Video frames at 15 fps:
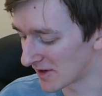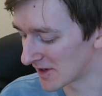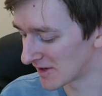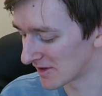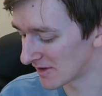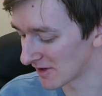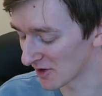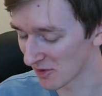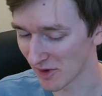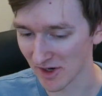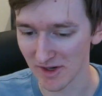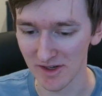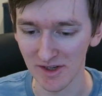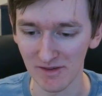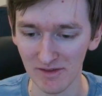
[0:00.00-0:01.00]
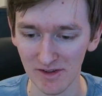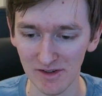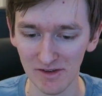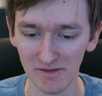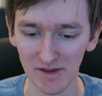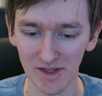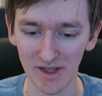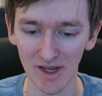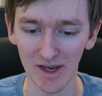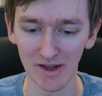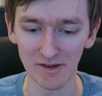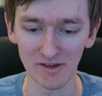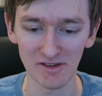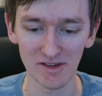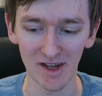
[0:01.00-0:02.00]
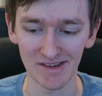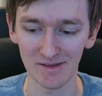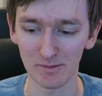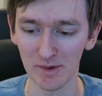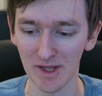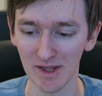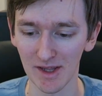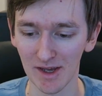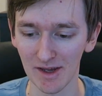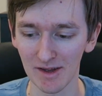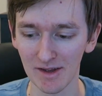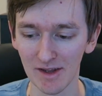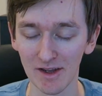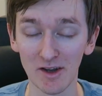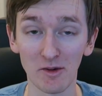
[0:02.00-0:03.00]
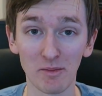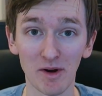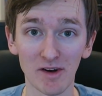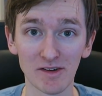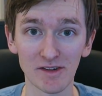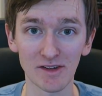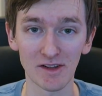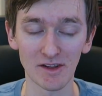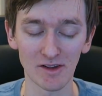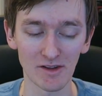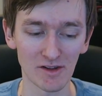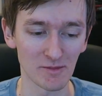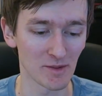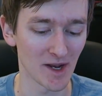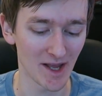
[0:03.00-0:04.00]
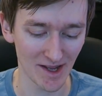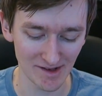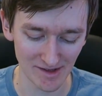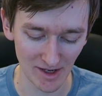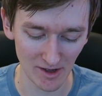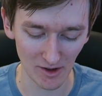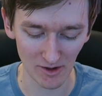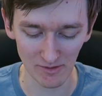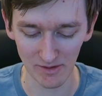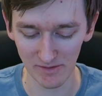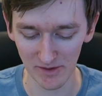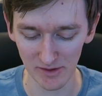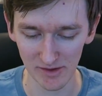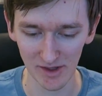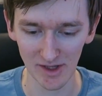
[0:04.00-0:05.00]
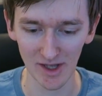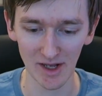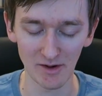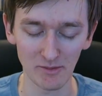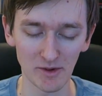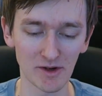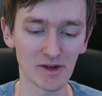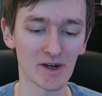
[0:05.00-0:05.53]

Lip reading: and the quality of the stuff in there just hasn't been there in comparison to the others. But like I said, all the reviews at the end